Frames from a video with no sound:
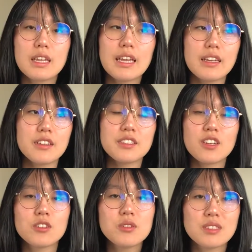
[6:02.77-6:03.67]
It is
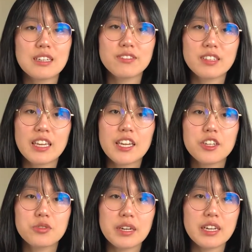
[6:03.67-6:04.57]
also definitely a
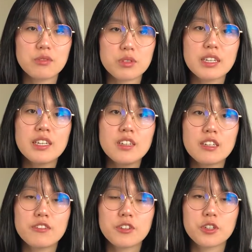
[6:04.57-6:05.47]
great read
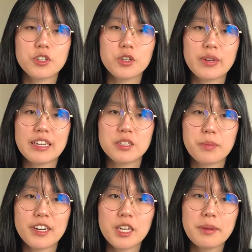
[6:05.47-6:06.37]
if you're going into
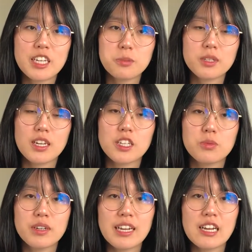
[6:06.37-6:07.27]
product management and you
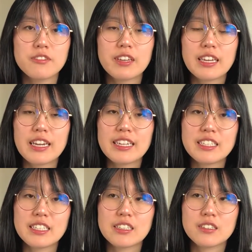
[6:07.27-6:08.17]
want to have an
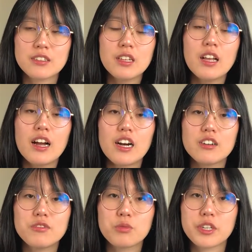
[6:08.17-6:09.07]
idea
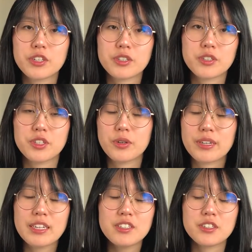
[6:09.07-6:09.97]
of what you're
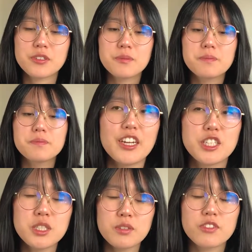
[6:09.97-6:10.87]
going into. In
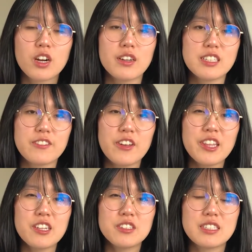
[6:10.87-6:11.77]
terms of cons, I felt like
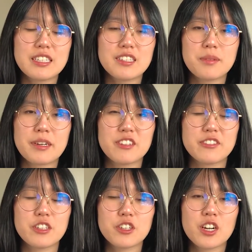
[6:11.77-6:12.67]
there's a decent amount of
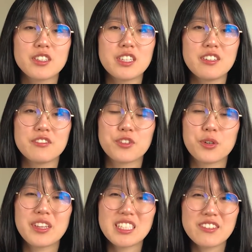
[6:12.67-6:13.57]
filler content
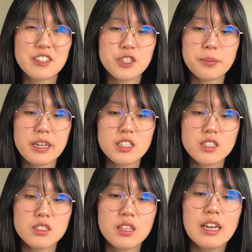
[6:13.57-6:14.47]
for the 700
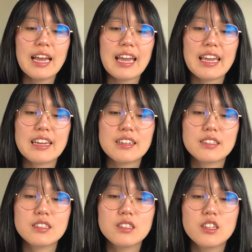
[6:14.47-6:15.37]
pages,
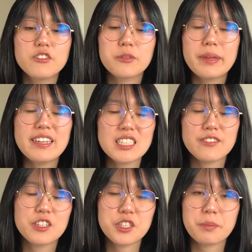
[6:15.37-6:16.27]
and for being
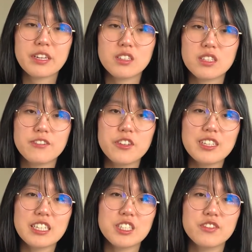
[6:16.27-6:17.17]
700 pages, I feel
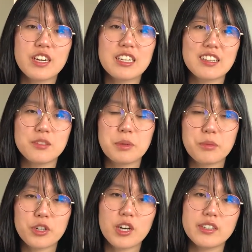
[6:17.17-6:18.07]
like I should have gotten a little bit
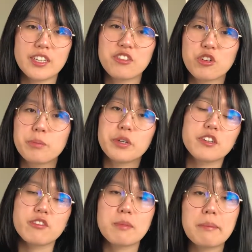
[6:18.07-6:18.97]
more content or book
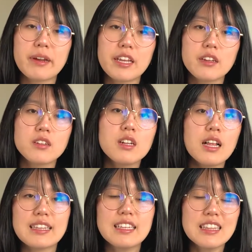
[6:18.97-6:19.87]
for my money.
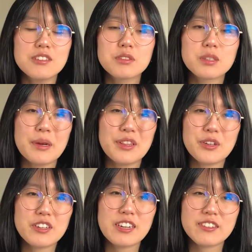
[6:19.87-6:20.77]
I think this was about
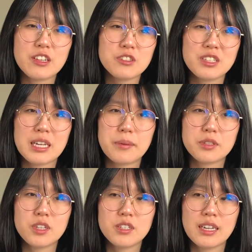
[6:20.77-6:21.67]
$35 on
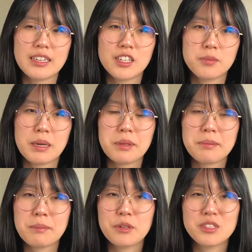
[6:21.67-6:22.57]
Amazon, and it's probably
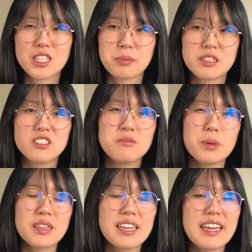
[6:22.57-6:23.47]
my most expensive
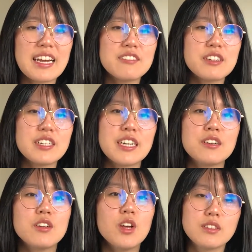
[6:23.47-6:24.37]
book that I have right
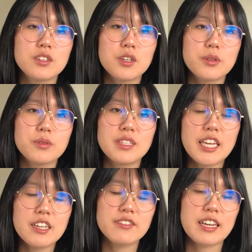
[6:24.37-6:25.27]
now, so
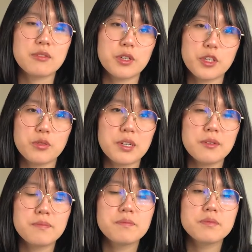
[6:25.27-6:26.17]
take of that what you will.